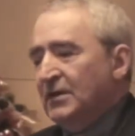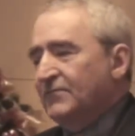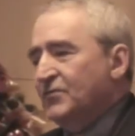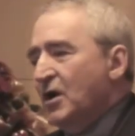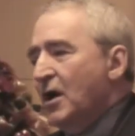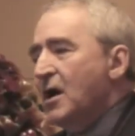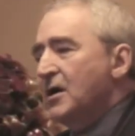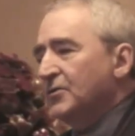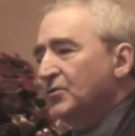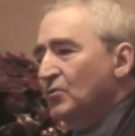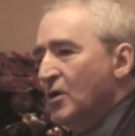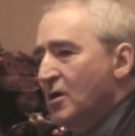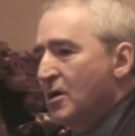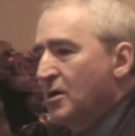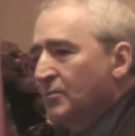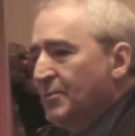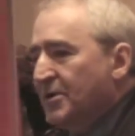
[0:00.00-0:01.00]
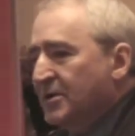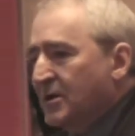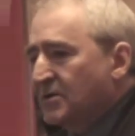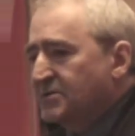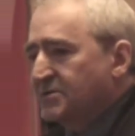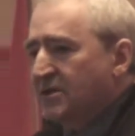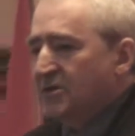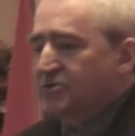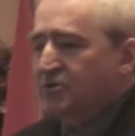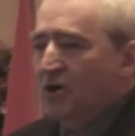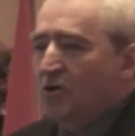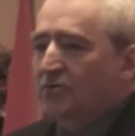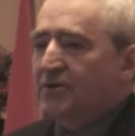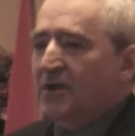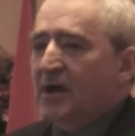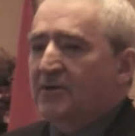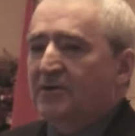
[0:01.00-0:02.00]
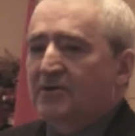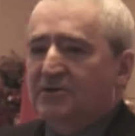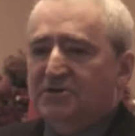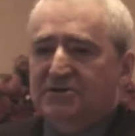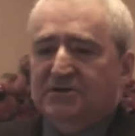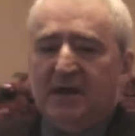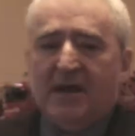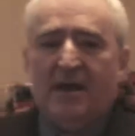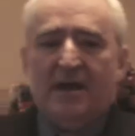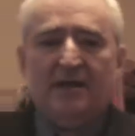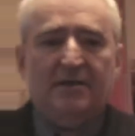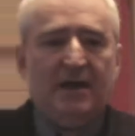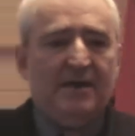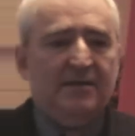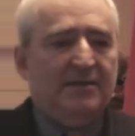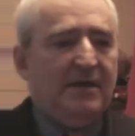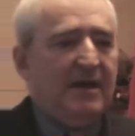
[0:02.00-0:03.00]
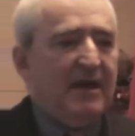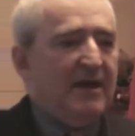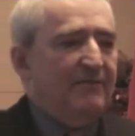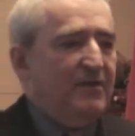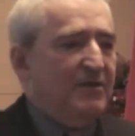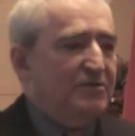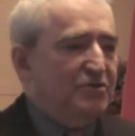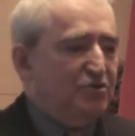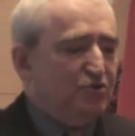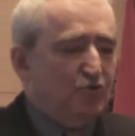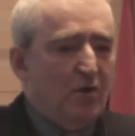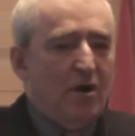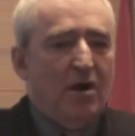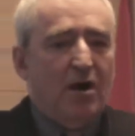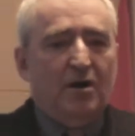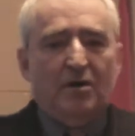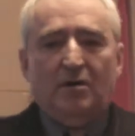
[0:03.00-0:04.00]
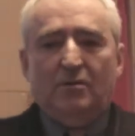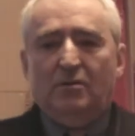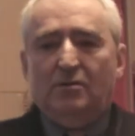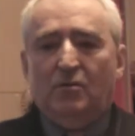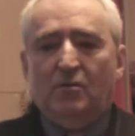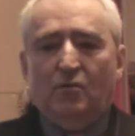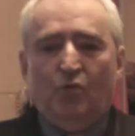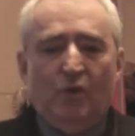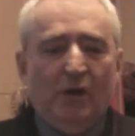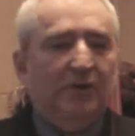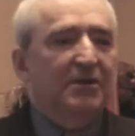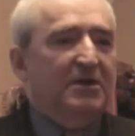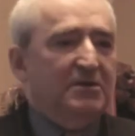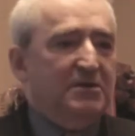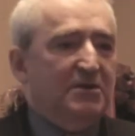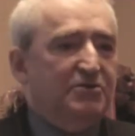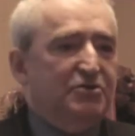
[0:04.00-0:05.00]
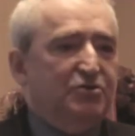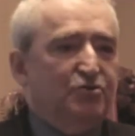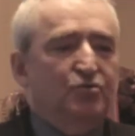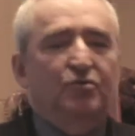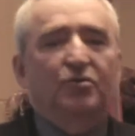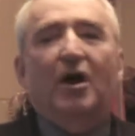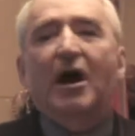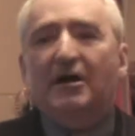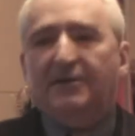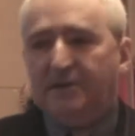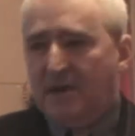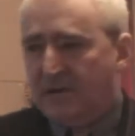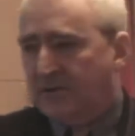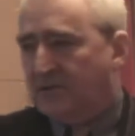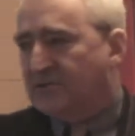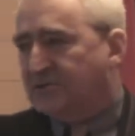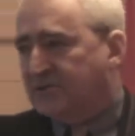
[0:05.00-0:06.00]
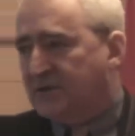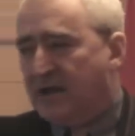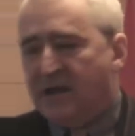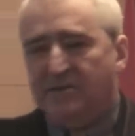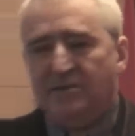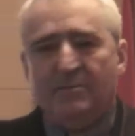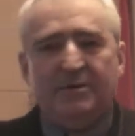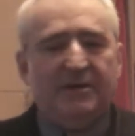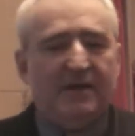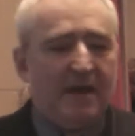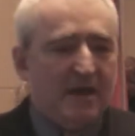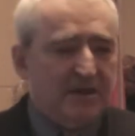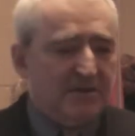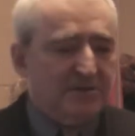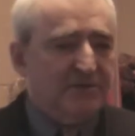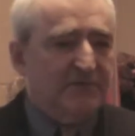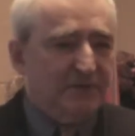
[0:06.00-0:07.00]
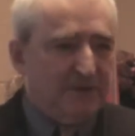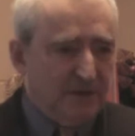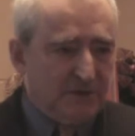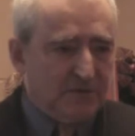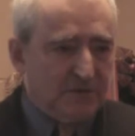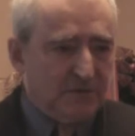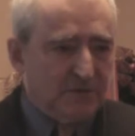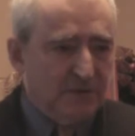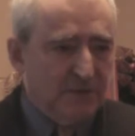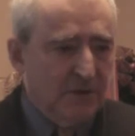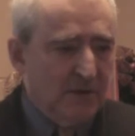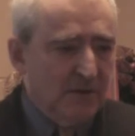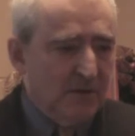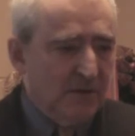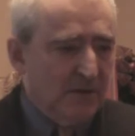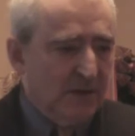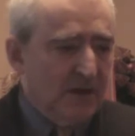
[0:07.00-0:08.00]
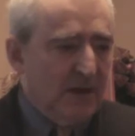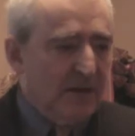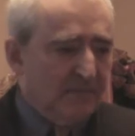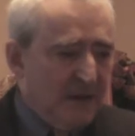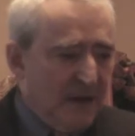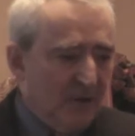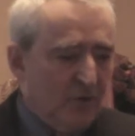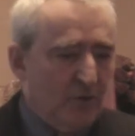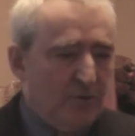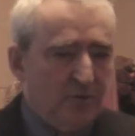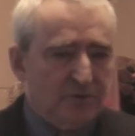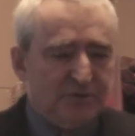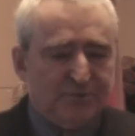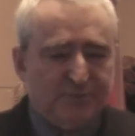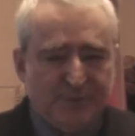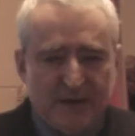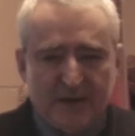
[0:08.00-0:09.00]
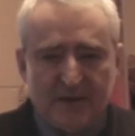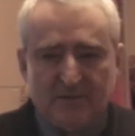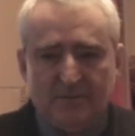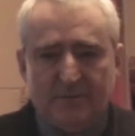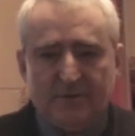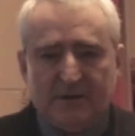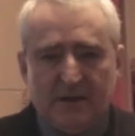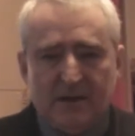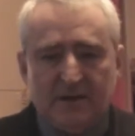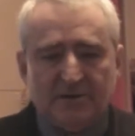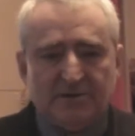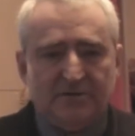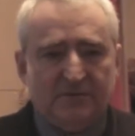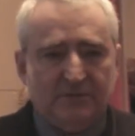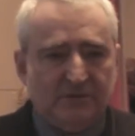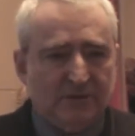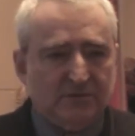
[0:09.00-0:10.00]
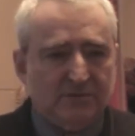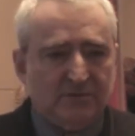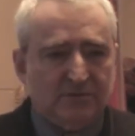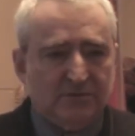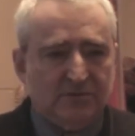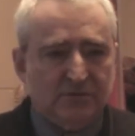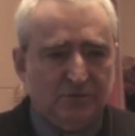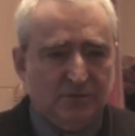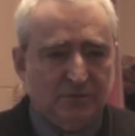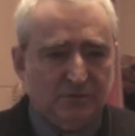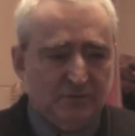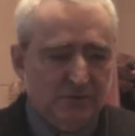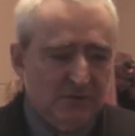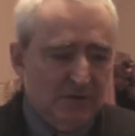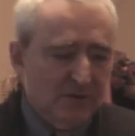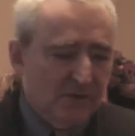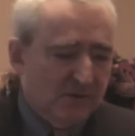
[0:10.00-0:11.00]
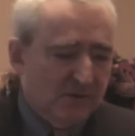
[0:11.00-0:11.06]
They've gone wrong because they don't understand, and they have a strong willingness to not understand the mechanics of addiction. And I'm now going to explain the mechanics of addiction to you.